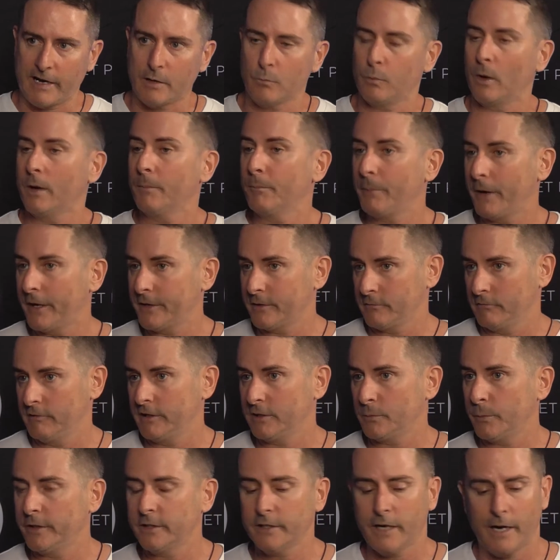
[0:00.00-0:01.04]
1 punter, as
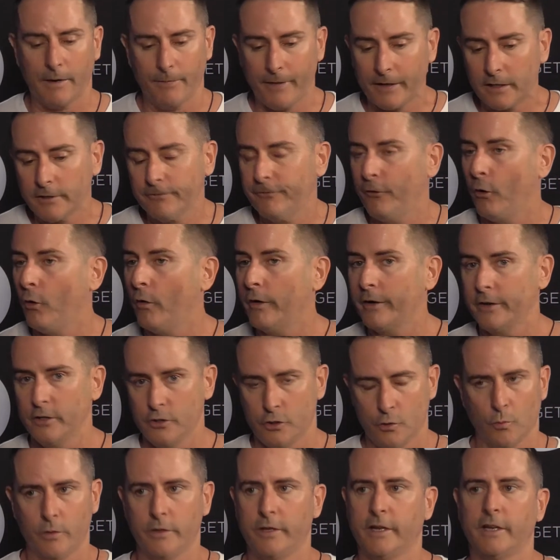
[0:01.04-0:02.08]
we say, and that's fine,
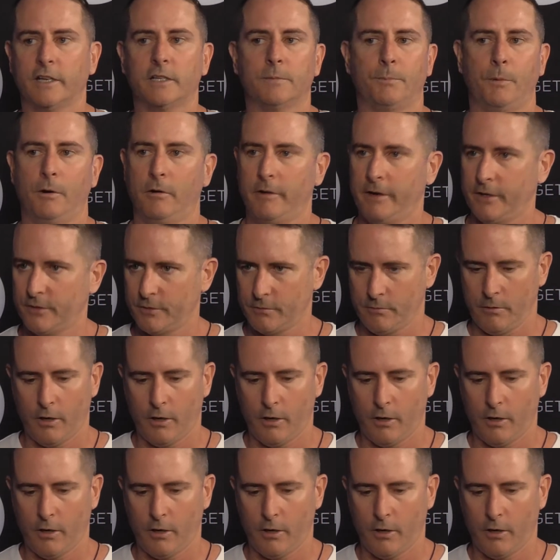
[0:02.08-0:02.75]
enjoy the experience, I